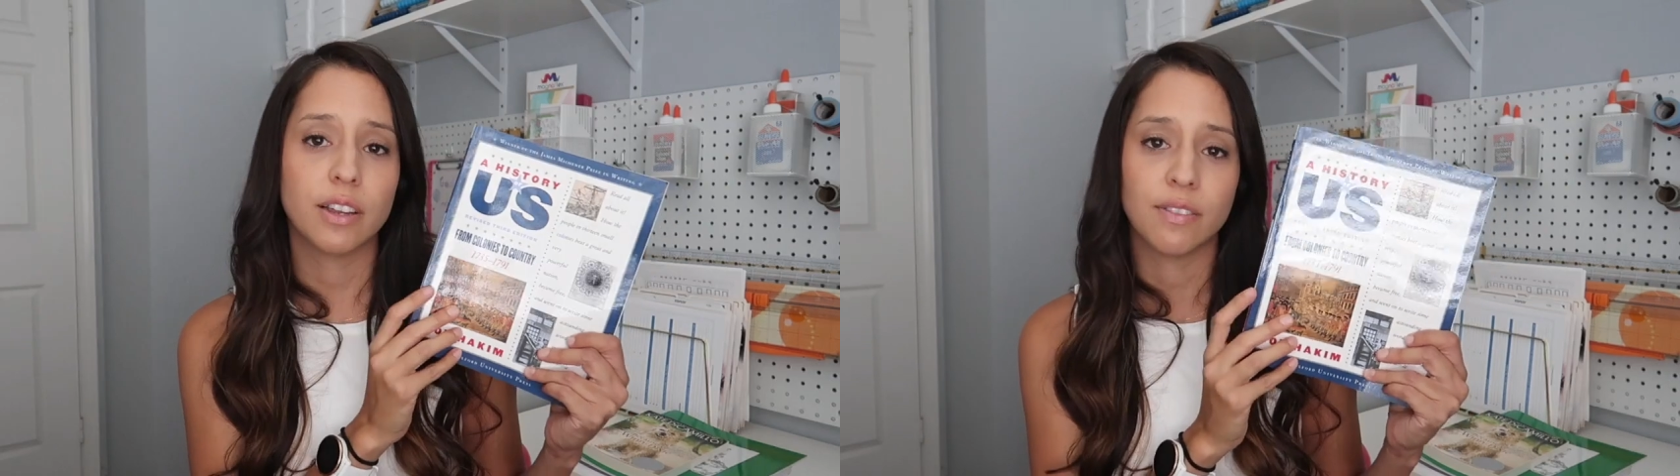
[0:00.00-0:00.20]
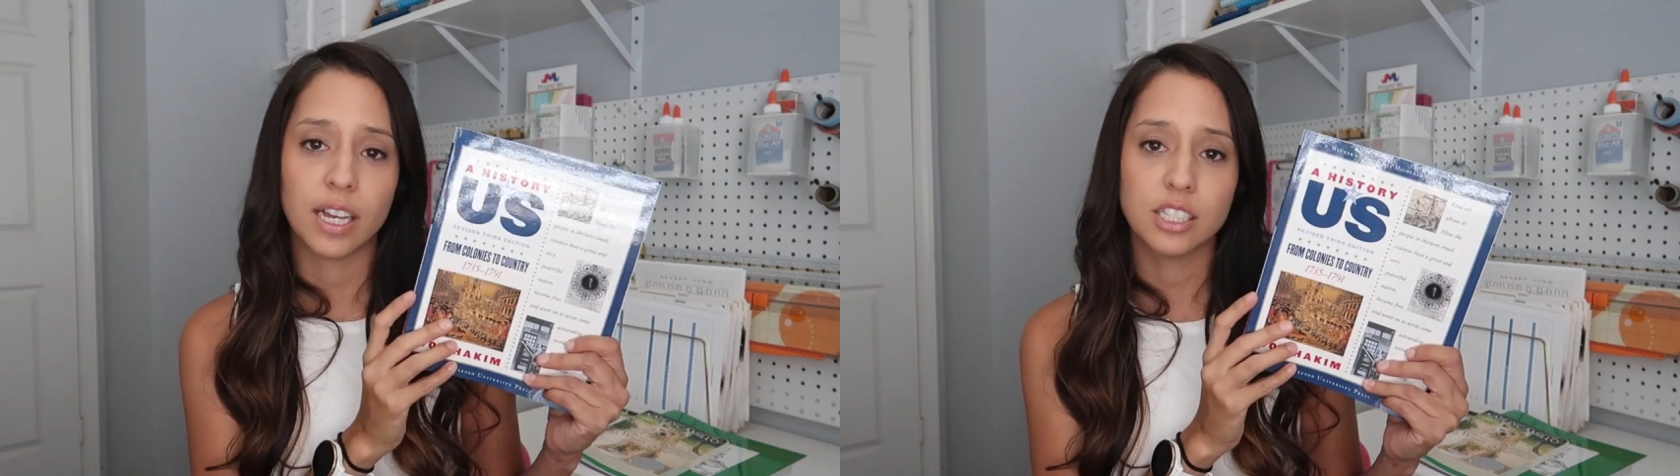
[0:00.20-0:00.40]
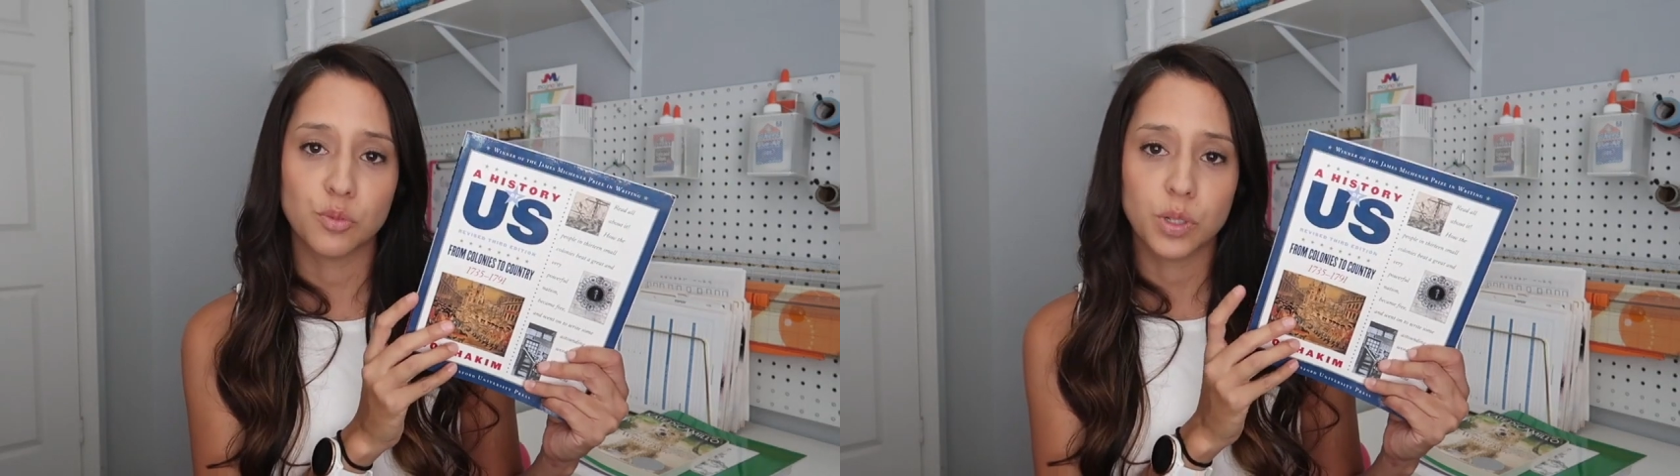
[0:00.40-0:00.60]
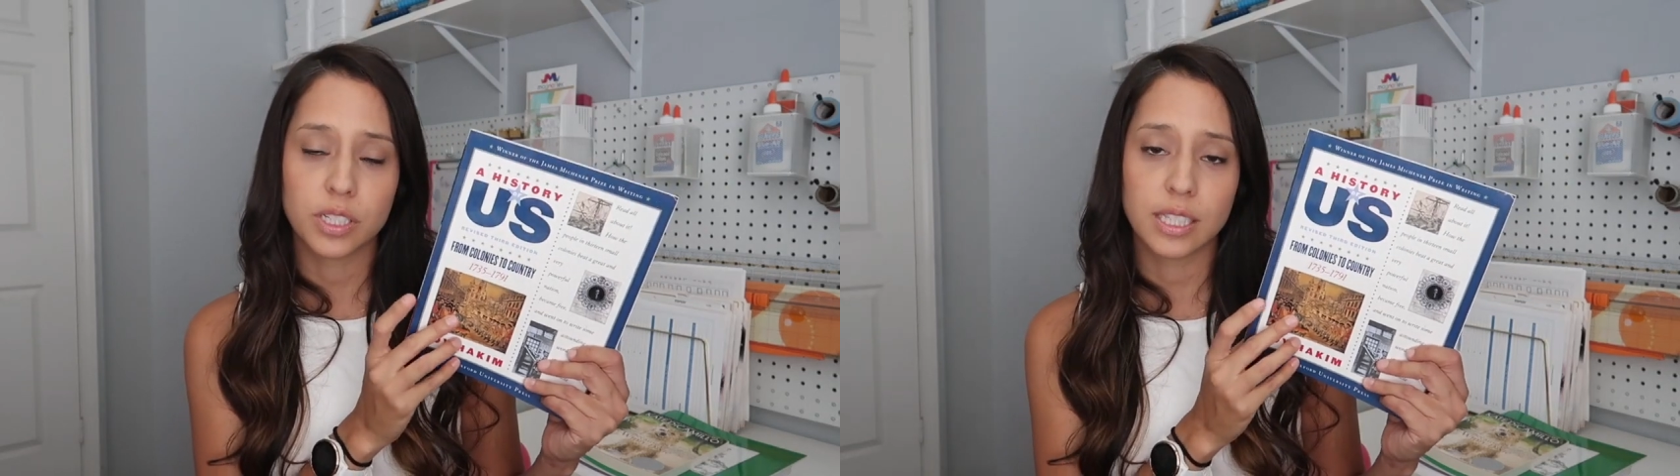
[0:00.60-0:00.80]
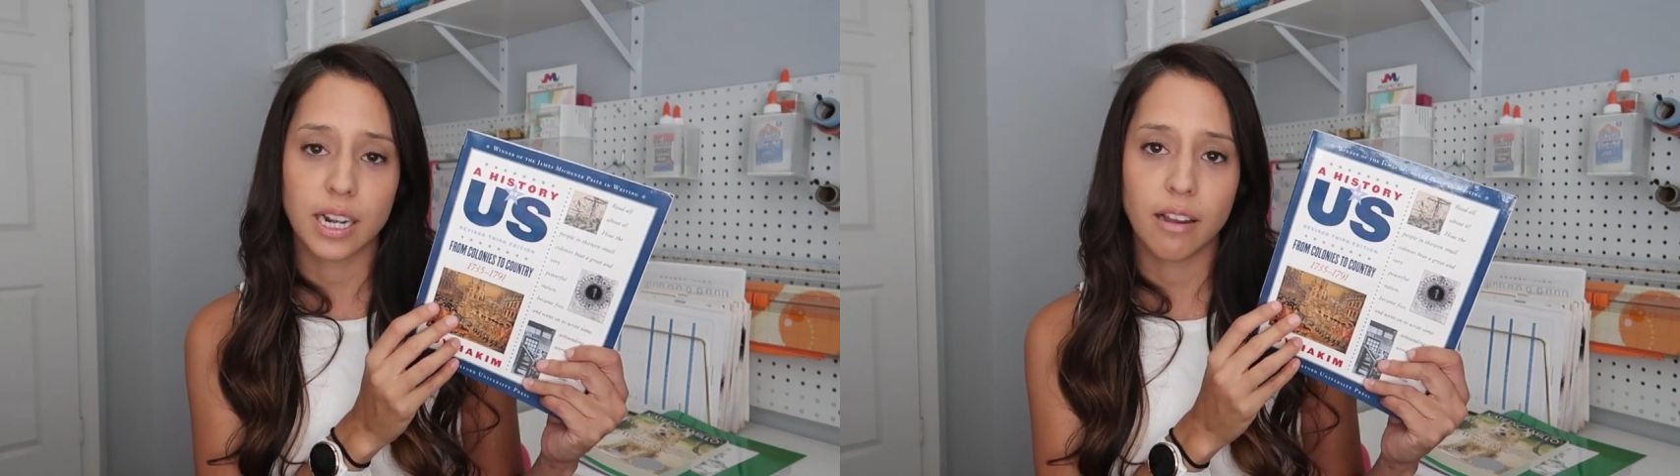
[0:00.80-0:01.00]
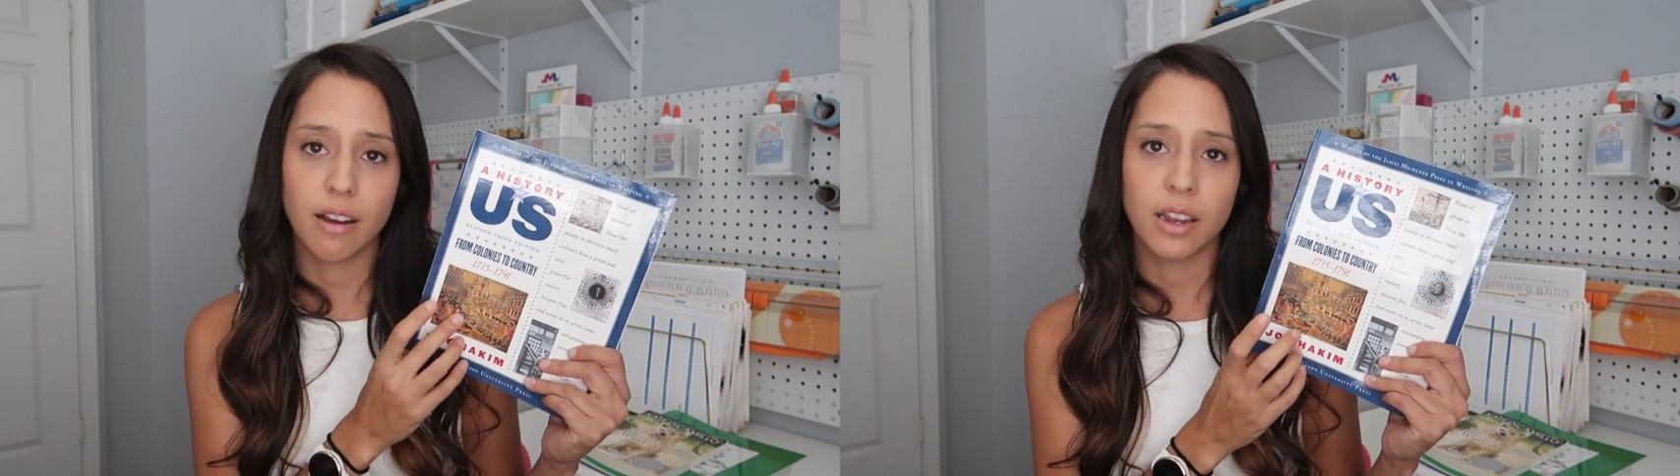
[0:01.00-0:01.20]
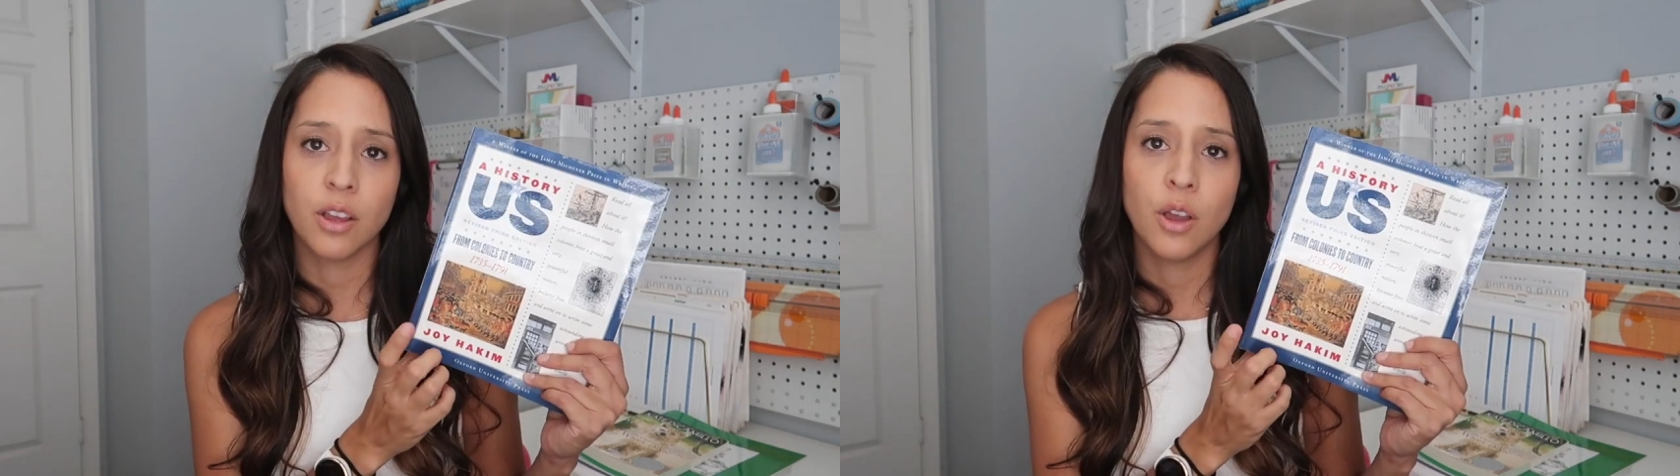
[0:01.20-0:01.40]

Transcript: of Us books that I got.